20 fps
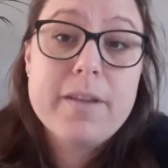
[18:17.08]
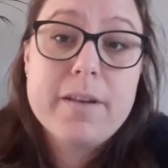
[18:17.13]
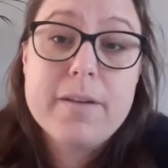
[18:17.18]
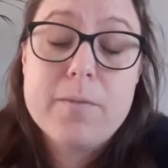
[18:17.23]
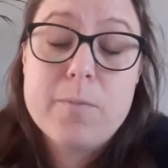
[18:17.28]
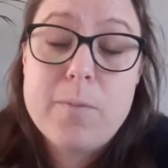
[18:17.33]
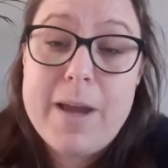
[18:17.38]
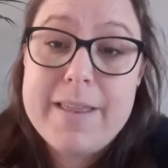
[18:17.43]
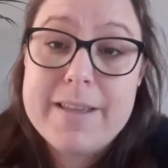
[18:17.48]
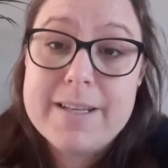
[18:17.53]

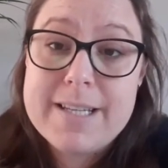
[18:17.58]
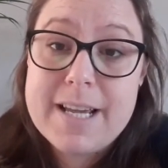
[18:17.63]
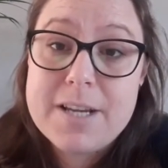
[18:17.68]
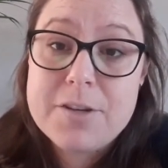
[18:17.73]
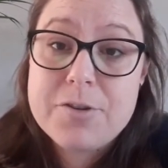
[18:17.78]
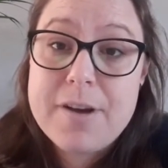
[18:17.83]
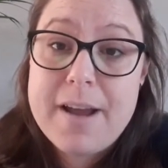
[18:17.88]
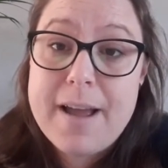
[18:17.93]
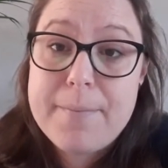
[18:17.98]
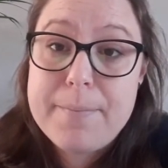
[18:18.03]
where the debt
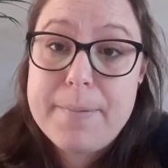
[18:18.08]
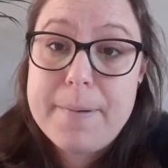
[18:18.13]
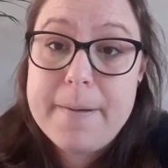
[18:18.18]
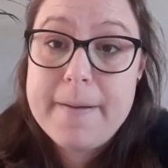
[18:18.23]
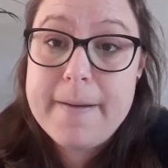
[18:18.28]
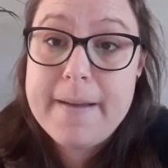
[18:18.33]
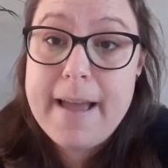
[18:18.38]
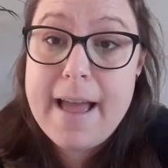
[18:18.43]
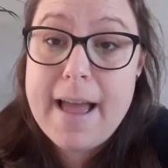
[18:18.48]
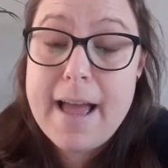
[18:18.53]
trap
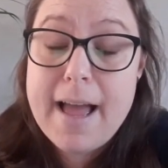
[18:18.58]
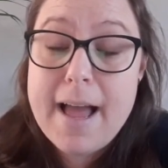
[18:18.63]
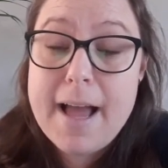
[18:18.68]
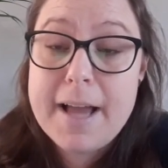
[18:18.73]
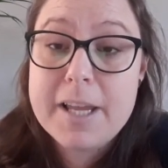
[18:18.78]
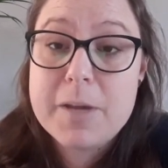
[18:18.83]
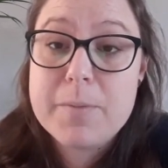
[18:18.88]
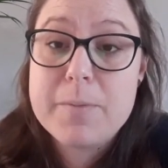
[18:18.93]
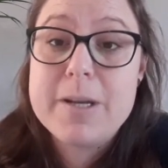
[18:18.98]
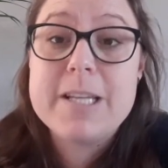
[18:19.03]

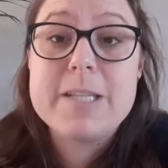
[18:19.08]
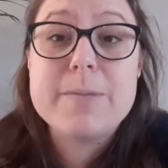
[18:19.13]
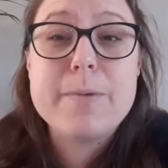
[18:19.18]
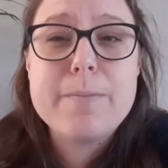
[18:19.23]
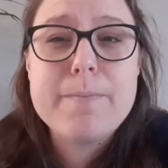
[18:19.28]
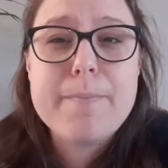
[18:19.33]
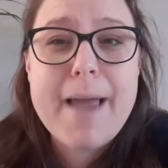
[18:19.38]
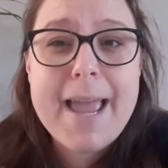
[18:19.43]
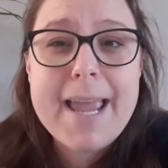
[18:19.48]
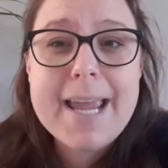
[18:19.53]
argument has
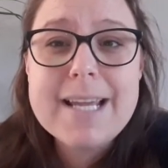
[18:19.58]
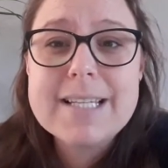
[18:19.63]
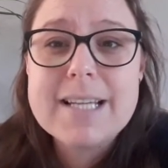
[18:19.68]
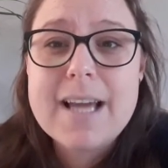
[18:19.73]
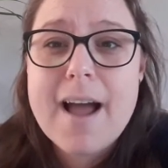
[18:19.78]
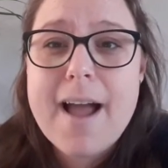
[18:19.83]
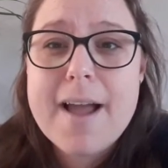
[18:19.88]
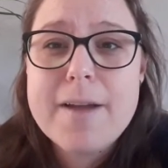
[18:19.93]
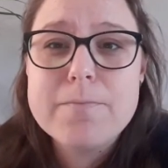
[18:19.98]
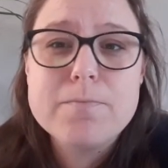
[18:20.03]
been made,
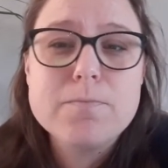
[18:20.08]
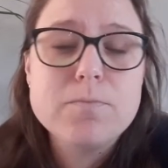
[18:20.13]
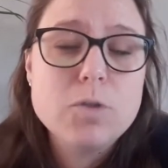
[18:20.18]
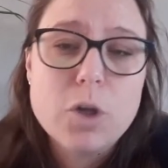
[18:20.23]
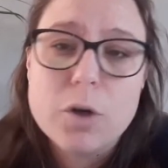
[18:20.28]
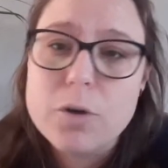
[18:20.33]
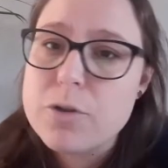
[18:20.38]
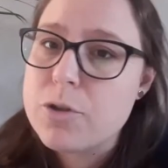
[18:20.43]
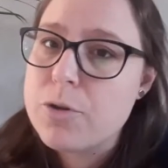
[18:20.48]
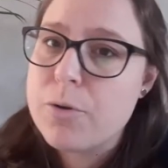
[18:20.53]
I
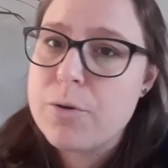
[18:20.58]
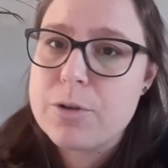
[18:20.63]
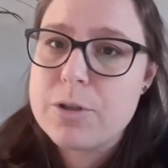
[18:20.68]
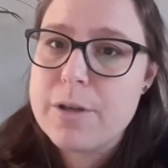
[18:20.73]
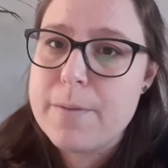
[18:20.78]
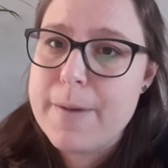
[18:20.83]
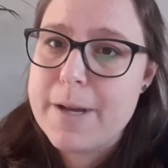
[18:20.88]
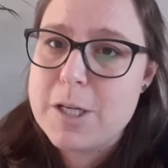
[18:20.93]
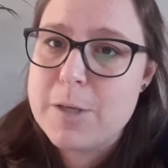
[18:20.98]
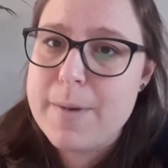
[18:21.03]
don't talk
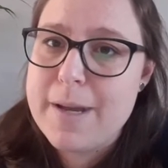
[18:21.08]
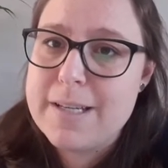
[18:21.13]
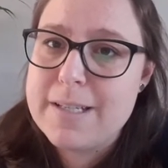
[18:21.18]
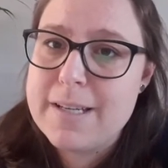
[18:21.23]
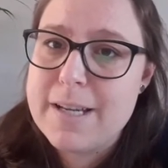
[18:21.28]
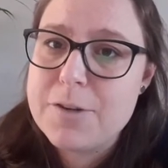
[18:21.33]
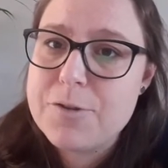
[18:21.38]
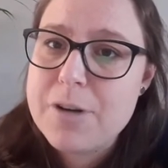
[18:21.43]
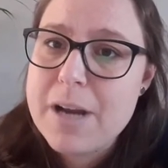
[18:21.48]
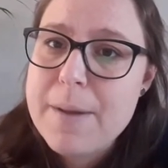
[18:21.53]
so much about
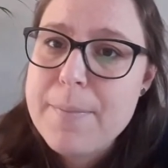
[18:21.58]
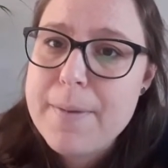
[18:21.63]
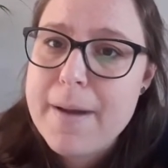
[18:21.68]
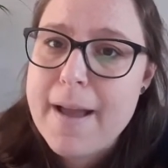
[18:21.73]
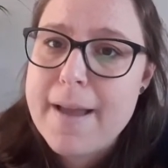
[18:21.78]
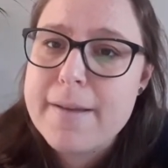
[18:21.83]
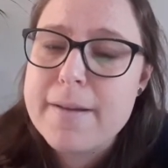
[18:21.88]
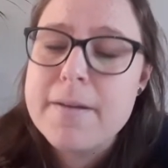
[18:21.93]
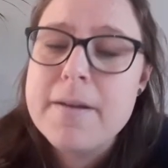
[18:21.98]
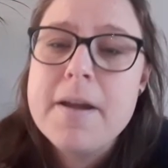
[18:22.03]
debt trap.
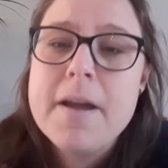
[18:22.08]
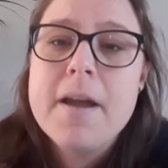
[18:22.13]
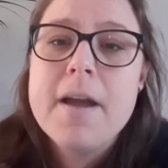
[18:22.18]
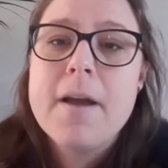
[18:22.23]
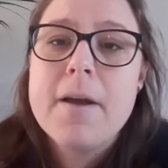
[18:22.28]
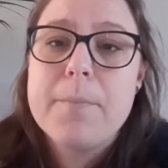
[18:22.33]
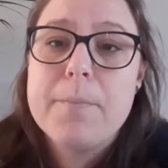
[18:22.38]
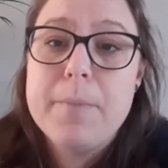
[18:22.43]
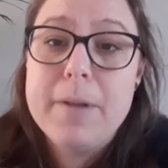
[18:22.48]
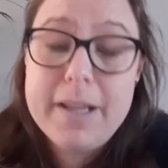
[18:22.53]
I
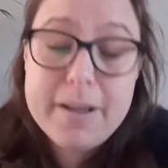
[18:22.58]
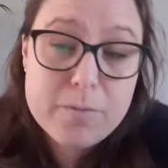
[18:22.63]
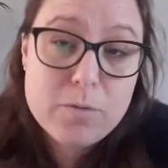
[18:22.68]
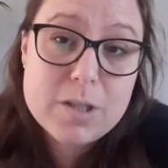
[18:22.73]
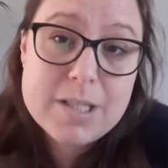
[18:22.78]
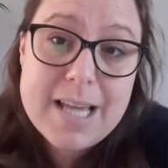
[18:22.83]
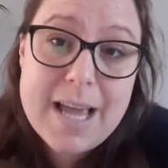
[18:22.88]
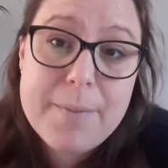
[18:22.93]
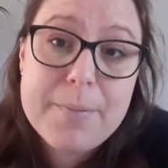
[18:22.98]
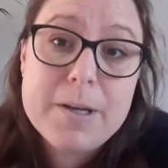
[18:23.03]
believe
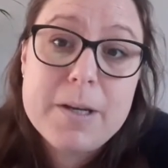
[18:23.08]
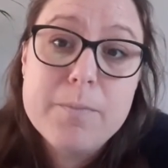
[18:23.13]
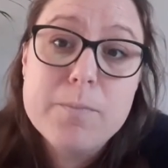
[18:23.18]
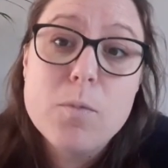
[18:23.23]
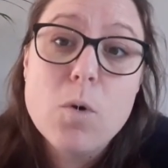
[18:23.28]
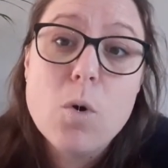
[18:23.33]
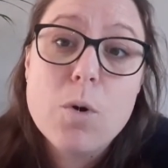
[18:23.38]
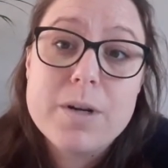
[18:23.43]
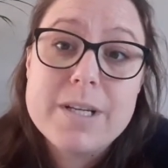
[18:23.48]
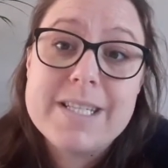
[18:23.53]
what's happening
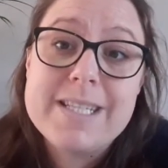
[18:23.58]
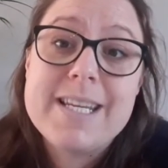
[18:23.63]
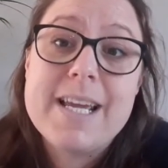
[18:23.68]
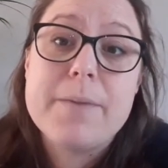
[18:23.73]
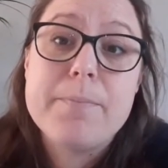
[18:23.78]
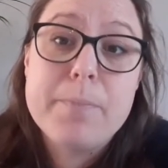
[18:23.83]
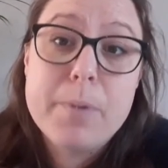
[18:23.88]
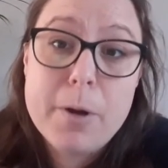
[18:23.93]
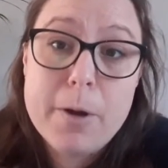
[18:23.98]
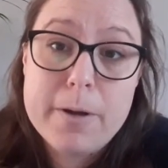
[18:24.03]
more is
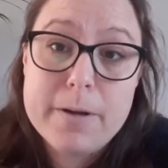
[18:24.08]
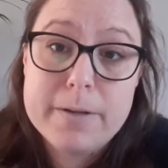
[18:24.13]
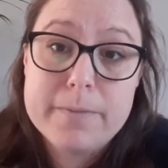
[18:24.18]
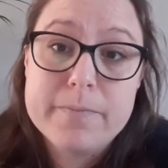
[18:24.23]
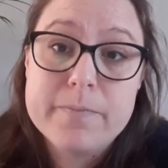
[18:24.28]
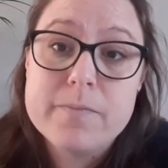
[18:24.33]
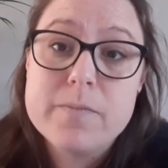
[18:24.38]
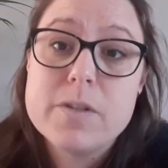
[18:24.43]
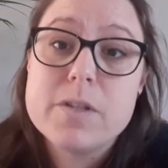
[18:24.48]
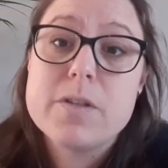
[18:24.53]
debt
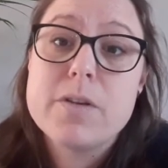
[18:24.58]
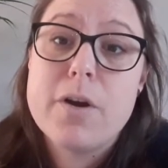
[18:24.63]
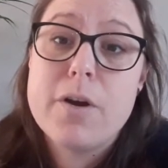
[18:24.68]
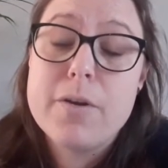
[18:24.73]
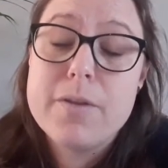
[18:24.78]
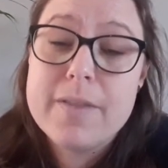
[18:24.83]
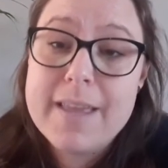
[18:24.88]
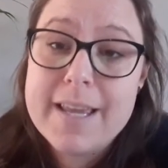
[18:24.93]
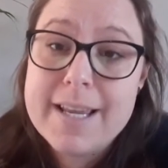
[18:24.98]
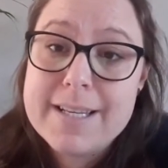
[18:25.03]
burden.
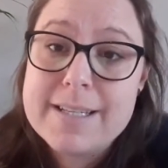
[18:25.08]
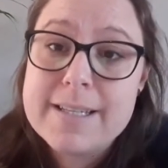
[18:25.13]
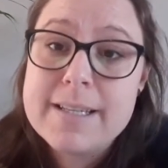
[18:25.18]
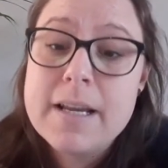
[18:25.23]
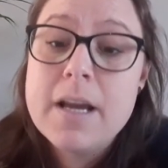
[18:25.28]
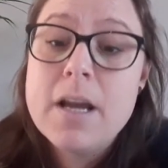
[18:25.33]
So these